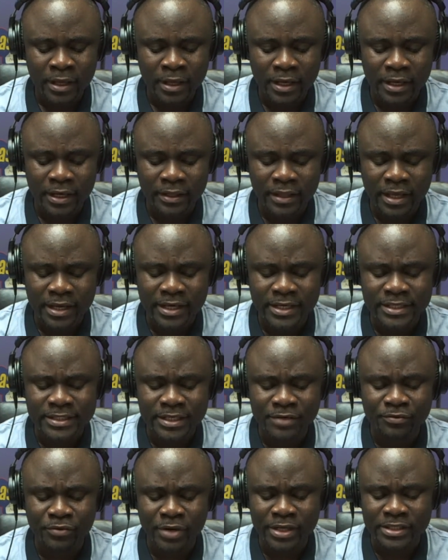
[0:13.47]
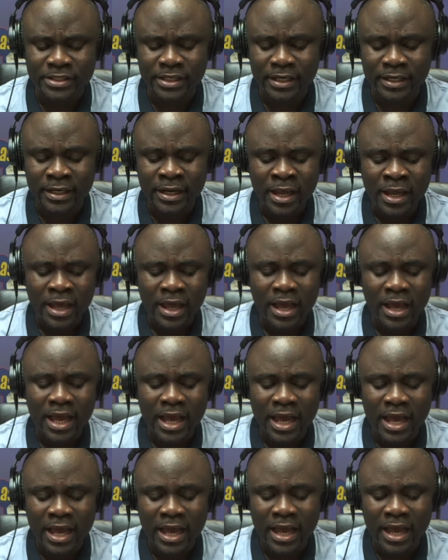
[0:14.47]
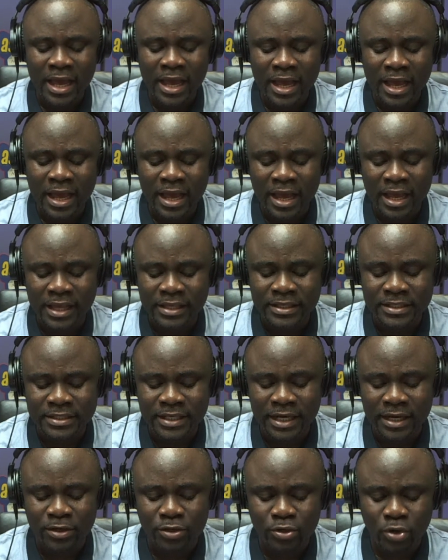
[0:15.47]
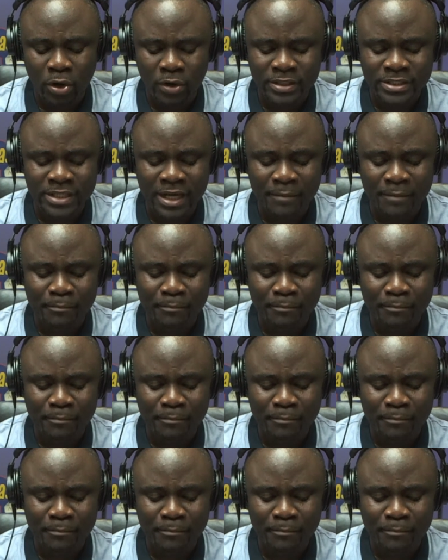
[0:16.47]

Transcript: in the Eastern Region enche Dr.